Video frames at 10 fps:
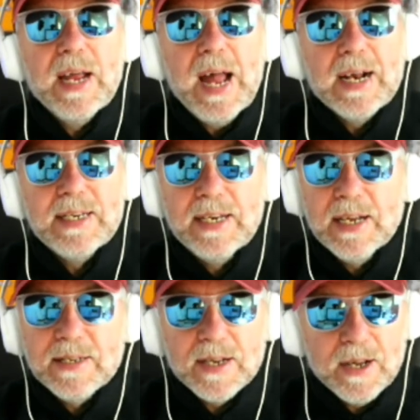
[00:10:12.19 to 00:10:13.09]
acted
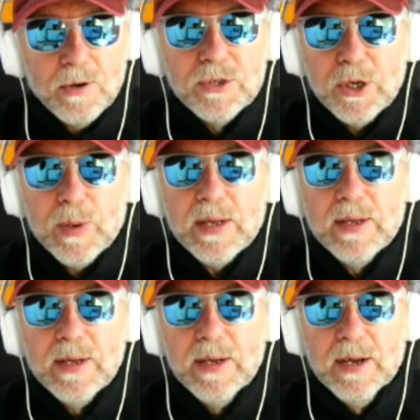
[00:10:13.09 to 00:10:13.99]
as a conduit
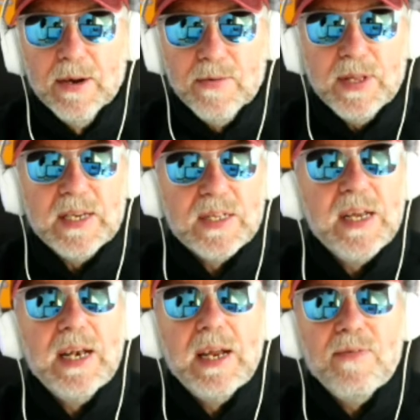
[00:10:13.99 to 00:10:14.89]
for this
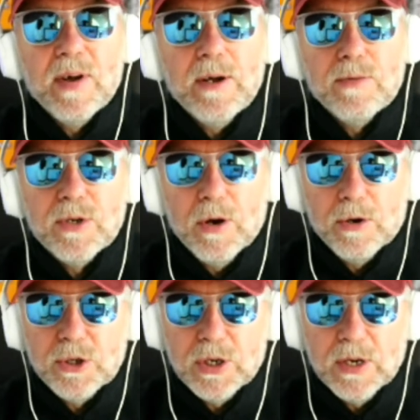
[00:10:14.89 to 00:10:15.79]
thinly veiled tosh.